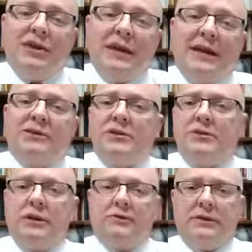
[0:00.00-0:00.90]
She
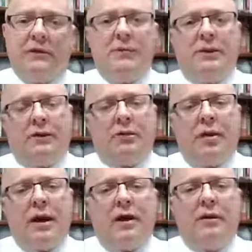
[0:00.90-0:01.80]
catches up to him in the
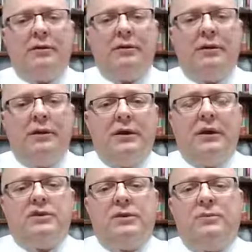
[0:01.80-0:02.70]
crowd,
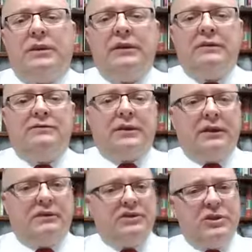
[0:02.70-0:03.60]
and she believes
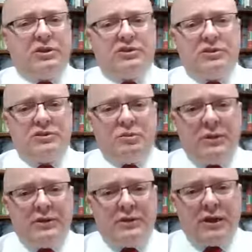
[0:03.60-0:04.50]
that if she could just
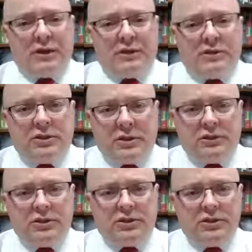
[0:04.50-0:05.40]
reach out and
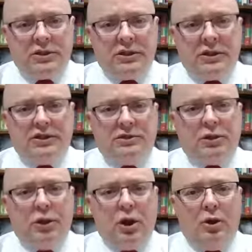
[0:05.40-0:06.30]
touch his
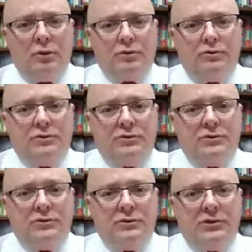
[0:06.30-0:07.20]

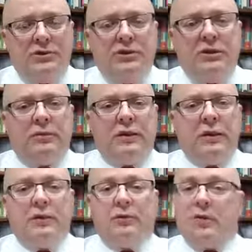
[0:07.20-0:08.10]
clothes, she'd
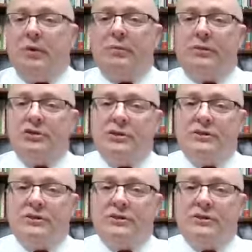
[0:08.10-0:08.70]
be healed. Remember,